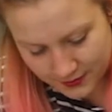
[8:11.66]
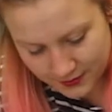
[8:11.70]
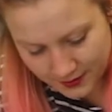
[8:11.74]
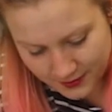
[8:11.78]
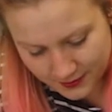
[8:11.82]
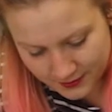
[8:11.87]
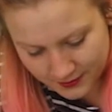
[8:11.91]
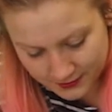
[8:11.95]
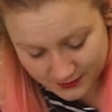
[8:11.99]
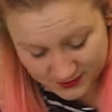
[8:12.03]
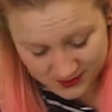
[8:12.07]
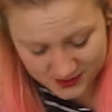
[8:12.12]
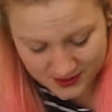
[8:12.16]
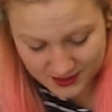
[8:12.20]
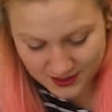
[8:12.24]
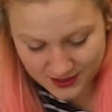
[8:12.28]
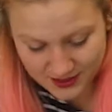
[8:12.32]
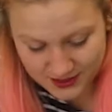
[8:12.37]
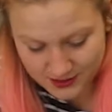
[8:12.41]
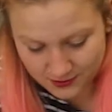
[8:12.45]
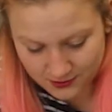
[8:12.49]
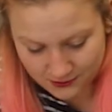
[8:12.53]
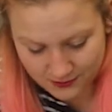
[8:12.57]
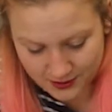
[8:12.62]
That's
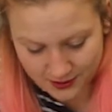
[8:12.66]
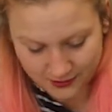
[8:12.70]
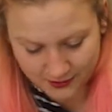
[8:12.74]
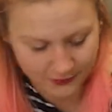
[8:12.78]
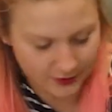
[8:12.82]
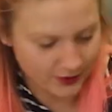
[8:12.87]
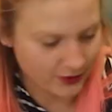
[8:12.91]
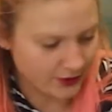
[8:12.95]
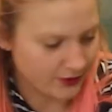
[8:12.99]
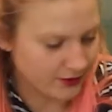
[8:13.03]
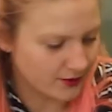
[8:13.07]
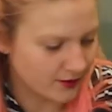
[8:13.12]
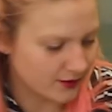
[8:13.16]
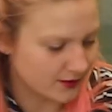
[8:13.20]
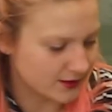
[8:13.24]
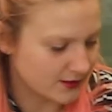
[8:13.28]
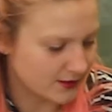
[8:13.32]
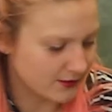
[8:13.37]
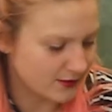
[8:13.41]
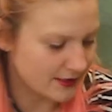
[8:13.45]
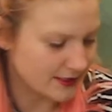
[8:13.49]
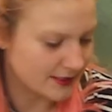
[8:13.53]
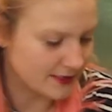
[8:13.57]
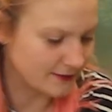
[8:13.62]
not really a very good answer,
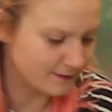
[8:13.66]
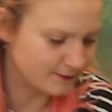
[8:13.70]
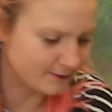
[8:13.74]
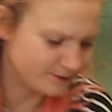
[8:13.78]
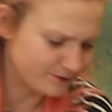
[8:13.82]
is it?